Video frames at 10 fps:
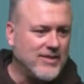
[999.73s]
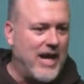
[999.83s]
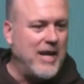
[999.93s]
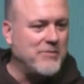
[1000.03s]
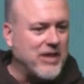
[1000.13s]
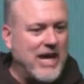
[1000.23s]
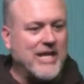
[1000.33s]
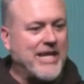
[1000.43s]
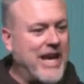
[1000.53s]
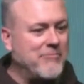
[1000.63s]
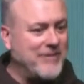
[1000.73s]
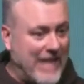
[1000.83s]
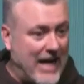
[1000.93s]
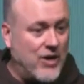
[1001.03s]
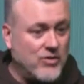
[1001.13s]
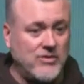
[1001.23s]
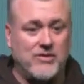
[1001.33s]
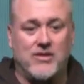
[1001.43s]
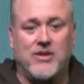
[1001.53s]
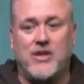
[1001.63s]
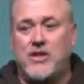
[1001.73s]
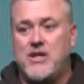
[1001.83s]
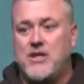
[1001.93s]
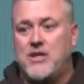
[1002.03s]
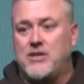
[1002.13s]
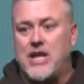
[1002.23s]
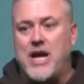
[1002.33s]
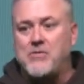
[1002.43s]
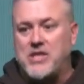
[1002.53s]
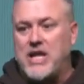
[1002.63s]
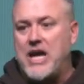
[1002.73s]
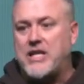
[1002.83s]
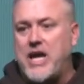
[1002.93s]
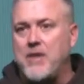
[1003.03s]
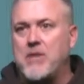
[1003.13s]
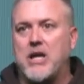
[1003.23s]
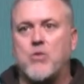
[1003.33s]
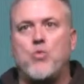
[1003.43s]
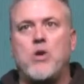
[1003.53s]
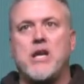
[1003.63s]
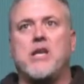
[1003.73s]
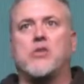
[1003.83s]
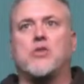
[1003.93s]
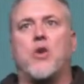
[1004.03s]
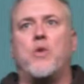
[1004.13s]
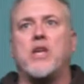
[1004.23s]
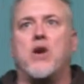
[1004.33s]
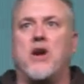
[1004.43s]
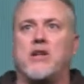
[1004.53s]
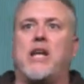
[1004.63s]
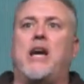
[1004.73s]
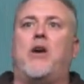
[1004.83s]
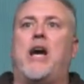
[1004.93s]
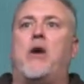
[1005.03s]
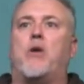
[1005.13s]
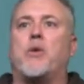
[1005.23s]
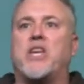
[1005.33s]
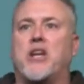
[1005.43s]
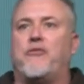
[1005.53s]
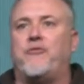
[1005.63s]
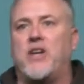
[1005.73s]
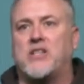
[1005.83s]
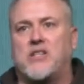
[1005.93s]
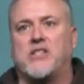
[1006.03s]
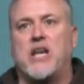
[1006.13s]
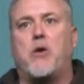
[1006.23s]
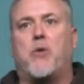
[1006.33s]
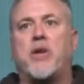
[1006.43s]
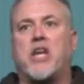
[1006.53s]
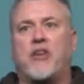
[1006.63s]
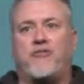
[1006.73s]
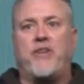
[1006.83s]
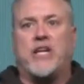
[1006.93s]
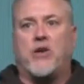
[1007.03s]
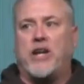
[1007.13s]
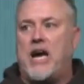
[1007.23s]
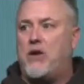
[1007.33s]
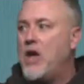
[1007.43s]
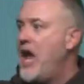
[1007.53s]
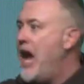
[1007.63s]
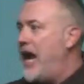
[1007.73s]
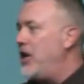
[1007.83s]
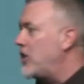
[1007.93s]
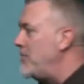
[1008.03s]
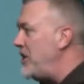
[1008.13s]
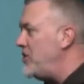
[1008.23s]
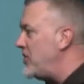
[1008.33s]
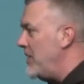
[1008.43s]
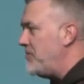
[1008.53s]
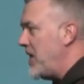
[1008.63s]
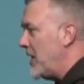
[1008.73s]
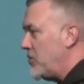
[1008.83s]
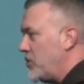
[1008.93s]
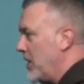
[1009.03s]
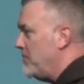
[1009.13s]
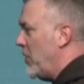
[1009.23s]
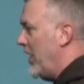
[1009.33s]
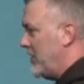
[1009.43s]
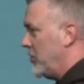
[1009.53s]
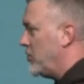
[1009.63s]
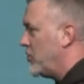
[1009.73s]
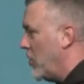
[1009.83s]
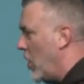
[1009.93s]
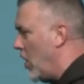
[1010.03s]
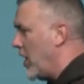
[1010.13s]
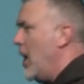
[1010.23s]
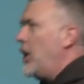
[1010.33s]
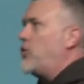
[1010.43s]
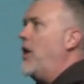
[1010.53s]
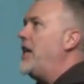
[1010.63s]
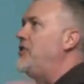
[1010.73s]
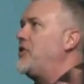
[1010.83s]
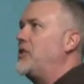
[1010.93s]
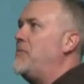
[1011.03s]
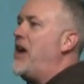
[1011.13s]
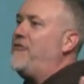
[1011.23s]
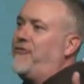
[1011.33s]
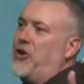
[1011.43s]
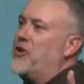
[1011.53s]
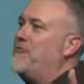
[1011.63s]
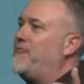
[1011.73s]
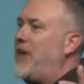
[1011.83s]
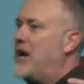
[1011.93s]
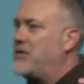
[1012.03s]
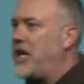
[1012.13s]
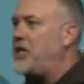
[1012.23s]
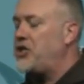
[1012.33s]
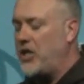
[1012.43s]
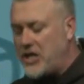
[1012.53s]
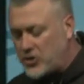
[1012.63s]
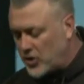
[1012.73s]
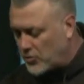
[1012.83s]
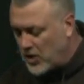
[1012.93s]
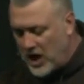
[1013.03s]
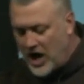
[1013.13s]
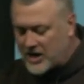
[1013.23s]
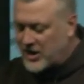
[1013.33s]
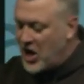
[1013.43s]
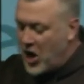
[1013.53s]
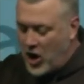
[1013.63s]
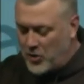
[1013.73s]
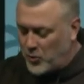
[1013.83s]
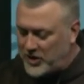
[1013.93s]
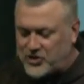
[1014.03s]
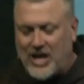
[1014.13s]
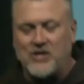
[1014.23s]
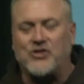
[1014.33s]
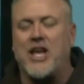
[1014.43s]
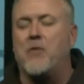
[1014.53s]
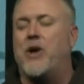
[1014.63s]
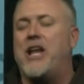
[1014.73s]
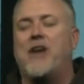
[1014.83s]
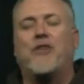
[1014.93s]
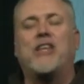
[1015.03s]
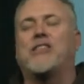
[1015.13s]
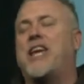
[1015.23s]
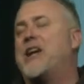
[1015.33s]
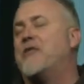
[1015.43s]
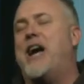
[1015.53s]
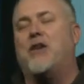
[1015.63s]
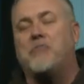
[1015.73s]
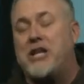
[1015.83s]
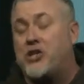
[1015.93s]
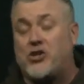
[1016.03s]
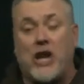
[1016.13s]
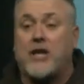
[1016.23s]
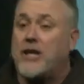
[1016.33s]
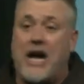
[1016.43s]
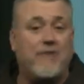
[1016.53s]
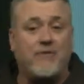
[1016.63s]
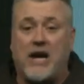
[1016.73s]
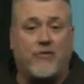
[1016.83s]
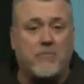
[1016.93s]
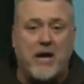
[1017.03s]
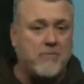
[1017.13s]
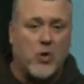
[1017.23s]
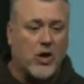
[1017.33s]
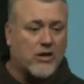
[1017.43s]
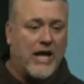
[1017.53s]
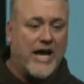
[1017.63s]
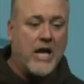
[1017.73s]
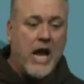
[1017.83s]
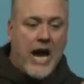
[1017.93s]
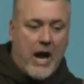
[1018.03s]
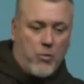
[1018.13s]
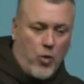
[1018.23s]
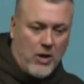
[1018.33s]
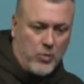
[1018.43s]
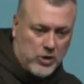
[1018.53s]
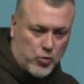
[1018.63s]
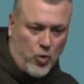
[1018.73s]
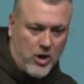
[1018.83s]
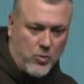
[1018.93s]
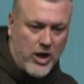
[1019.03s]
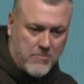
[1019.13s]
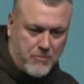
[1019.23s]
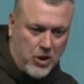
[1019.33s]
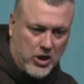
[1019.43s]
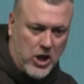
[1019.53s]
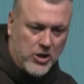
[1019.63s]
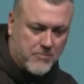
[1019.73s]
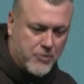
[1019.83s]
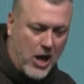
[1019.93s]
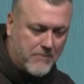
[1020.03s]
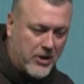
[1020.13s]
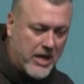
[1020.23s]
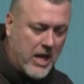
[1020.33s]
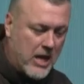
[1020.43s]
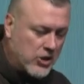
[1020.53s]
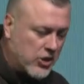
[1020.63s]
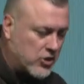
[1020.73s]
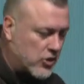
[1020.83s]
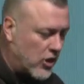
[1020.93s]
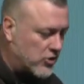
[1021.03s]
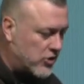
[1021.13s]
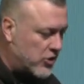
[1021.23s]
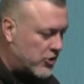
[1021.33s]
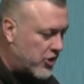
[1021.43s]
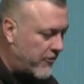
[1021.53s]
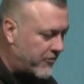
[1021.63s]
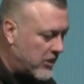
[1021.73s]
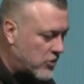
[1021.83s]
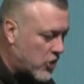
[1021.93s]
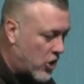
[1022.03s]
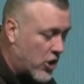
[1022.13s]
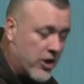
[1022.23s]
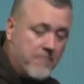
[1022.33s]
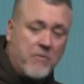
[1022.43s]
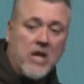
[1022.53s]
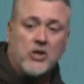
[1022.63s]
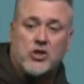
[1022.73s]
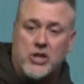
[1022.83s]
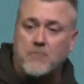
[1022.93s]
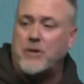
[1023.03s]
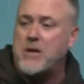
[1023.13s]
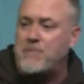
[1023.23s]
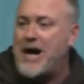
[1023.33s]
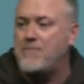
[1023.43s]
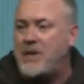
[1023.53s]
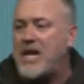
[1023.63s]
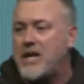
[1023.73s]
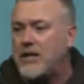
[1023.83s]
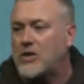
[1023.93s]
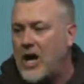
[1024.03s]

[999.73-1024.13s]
times that I came down, times that I came like, what is going on now? How are we gonna fix this? How are we gonna figure it out? And it could be something as simple as a song. Christ is my firm foundation. He's the rock on which I stand. When everything around me is shaken, I've never been more glad. And what was one way pulling on the property just starts to shift and turn simply by being in